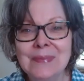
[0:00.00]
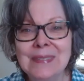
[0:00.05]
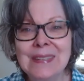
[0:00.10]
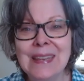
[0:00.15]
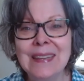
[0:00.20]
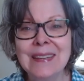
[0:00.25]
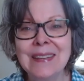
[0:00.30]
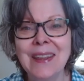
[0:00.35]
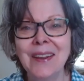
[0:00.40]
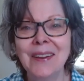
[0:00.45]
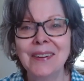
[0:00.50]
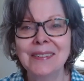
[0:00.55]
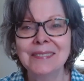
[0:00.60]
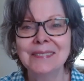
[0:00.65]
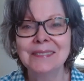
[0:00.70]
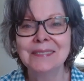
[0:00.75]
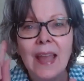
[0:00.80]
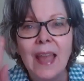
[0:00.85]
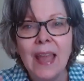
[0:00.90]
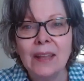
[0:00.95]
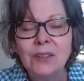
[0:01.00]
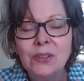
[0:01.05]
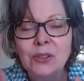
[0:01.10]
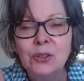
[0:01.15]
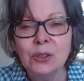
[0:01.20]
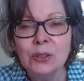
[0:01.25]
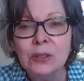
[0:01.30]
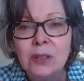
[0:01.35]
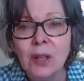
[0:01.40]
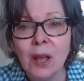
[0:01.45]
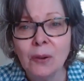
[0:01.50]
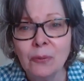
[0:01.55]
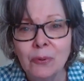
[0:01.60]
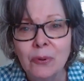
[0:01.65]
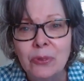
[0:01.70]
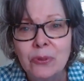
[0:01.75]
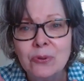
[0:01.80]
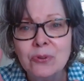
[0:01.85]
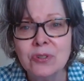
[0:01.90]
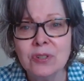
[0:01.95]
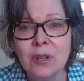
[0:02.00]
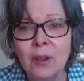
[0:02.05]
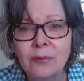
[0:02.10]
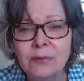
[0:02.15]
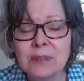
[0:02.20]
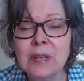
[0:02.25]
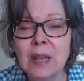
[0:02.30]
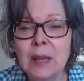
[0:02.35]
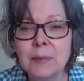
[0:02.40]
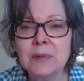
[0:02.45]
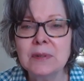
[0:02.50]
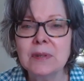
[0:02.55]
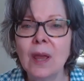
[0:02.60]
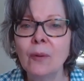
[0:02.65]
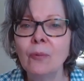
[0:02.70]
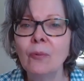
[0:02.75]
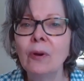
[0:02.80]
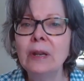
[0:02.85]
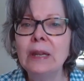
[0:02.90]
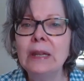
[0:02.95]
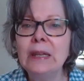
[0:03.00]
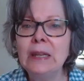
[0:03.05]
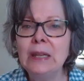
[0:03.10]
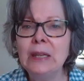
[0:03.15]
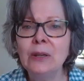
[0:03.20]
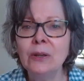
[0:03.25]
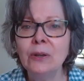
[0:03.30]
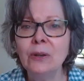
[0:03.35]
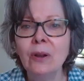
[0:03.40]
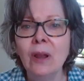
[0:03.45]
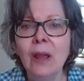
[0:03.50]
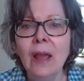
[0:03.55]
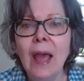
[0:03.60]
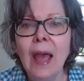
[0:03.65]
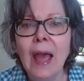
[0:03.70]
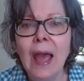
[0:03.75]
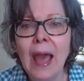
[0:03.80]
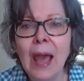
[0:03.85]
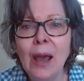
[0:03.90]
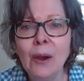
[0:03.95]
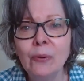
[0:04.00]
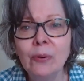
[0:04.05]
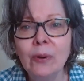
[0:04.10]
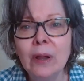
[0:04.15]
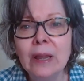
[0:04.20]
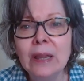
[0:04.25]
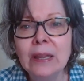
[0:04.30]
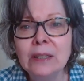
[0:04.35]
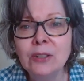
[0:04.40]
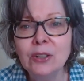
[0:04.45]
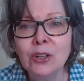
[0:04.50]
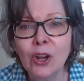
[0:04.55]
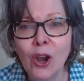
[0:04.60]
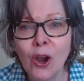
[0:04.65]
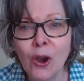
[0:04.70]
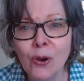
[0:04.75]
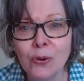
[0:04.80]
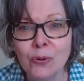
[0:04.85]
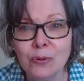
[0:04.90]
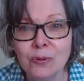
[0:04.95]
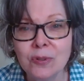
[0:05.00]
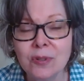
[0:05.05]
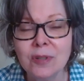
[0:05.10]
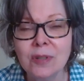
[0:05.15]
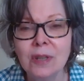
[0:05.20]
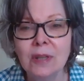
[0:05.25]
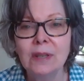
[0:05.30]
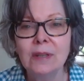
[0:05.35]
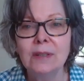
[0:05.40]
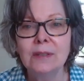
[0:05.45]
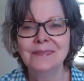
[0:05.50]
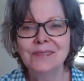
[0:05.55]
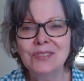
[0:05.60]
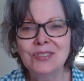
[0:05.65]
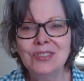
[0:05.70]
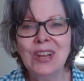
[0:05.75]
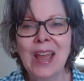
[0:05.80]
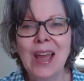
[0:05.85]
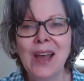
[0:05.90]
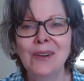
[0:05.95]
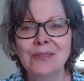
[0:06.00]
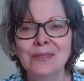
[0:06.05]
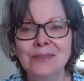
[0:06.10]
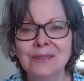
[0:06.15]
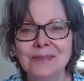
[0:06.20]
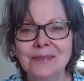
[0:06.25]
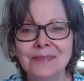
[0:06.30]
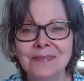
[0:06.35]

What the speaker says: Take care. And good luck with your self-tapes. I want to hear how it goes. Ciao.